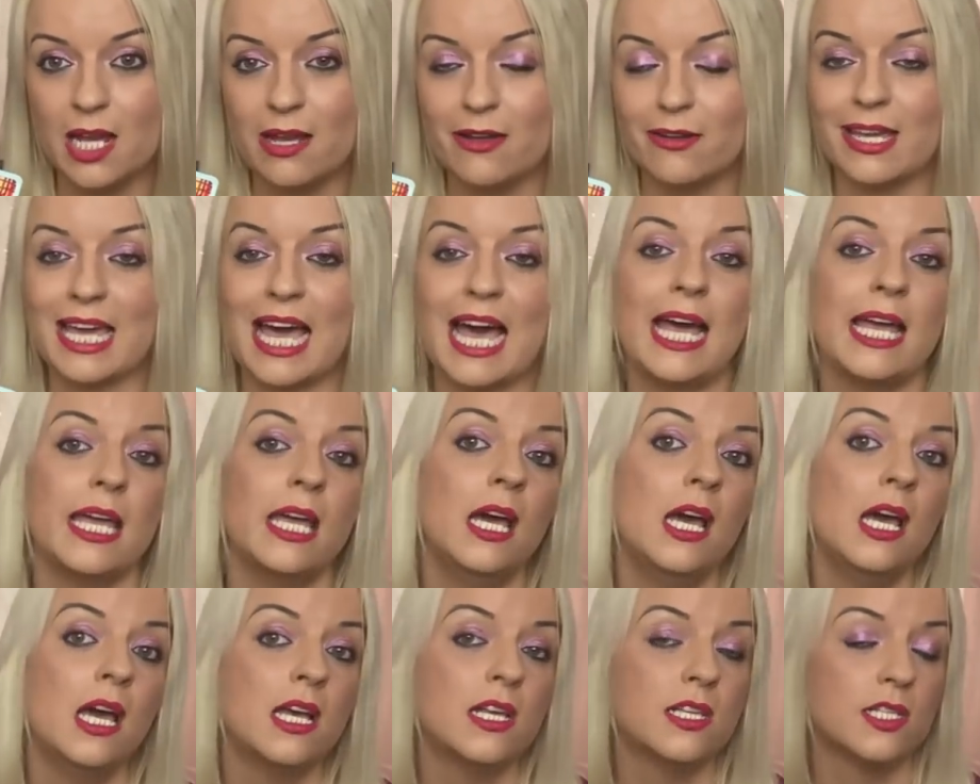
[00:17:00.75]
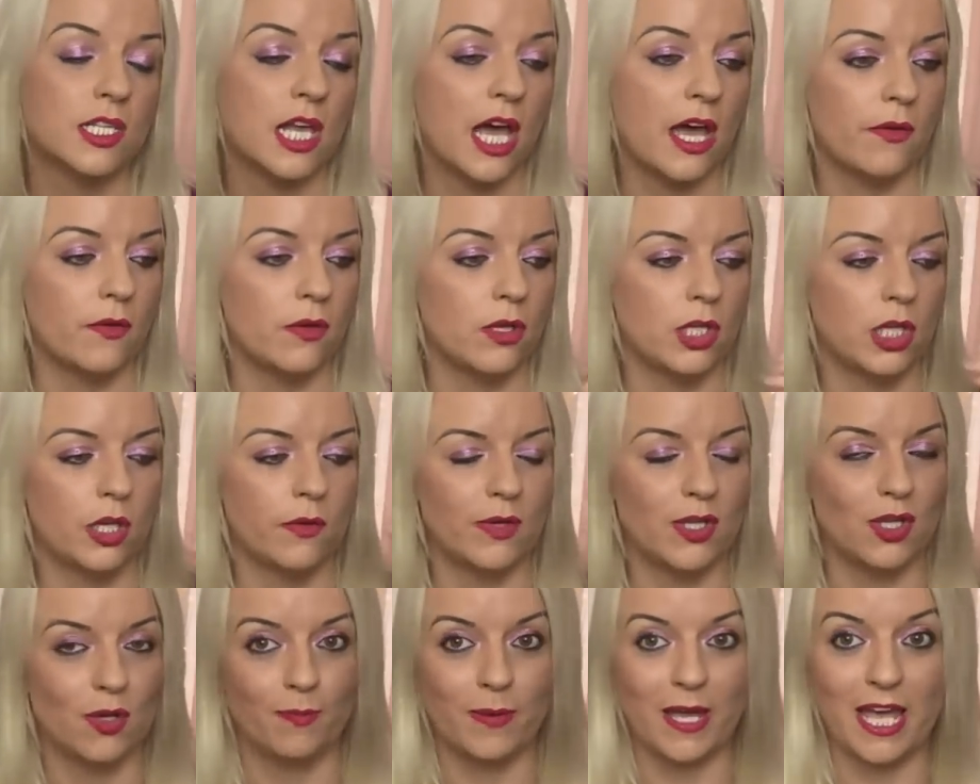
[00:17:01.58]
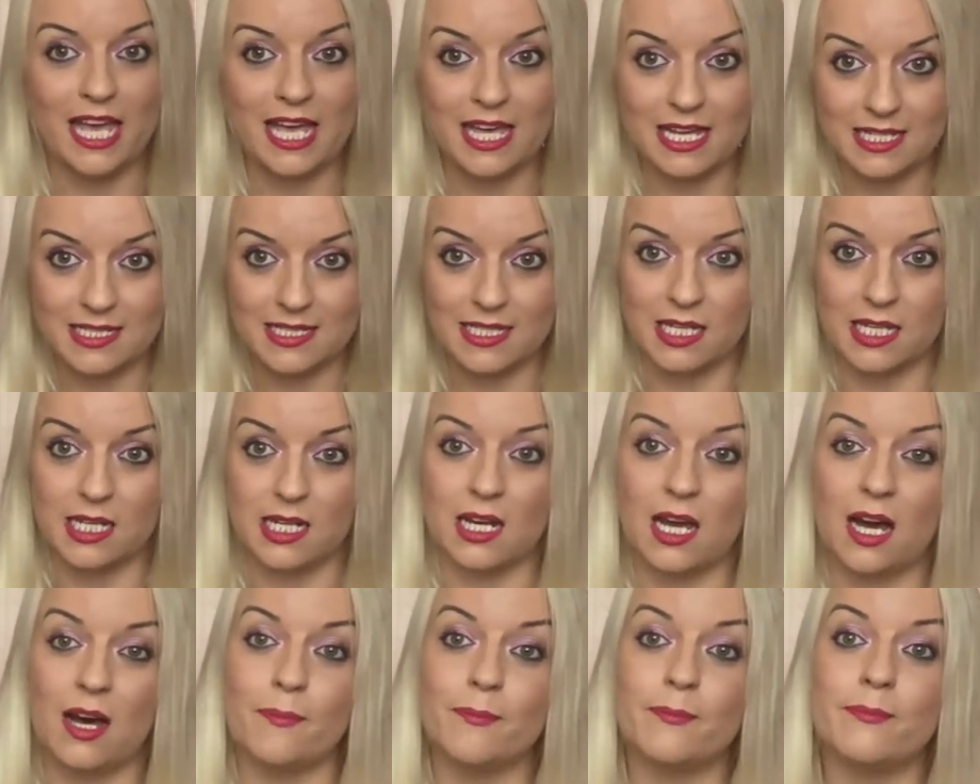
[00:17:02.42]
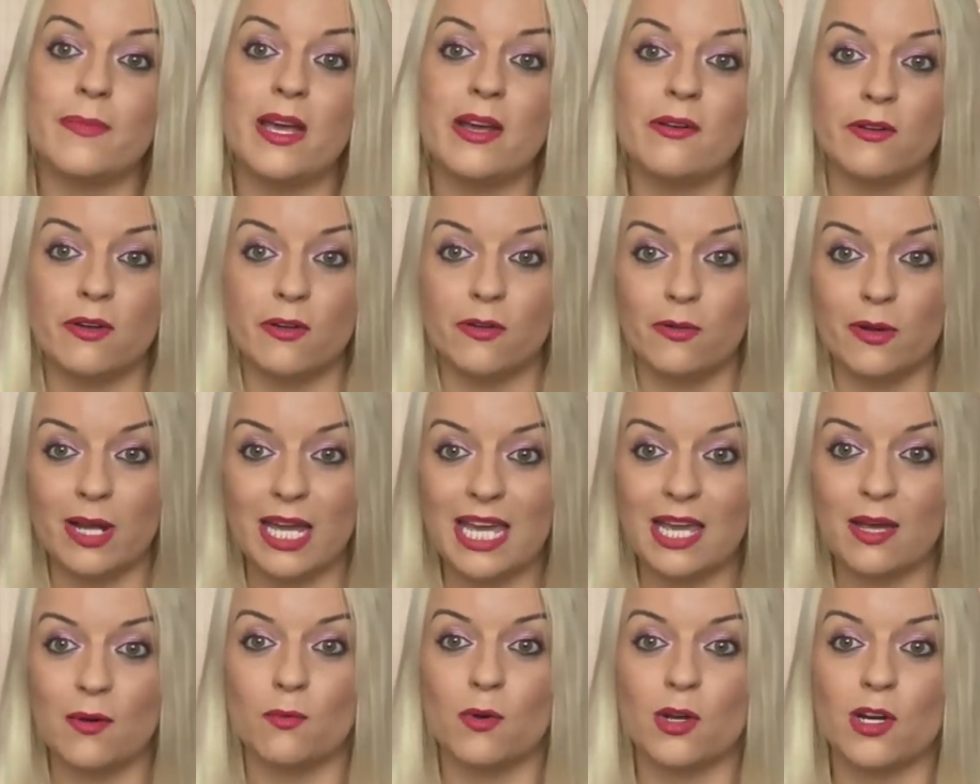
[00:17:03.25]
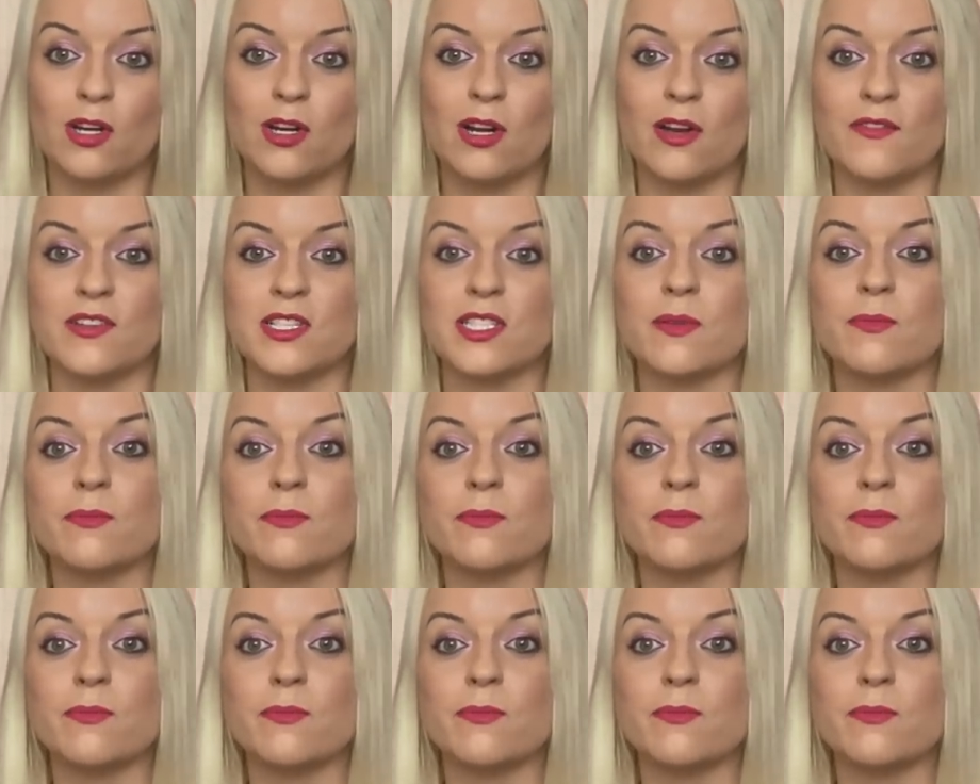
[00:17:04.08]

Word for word: Okay, so you and your person are mirroring one another's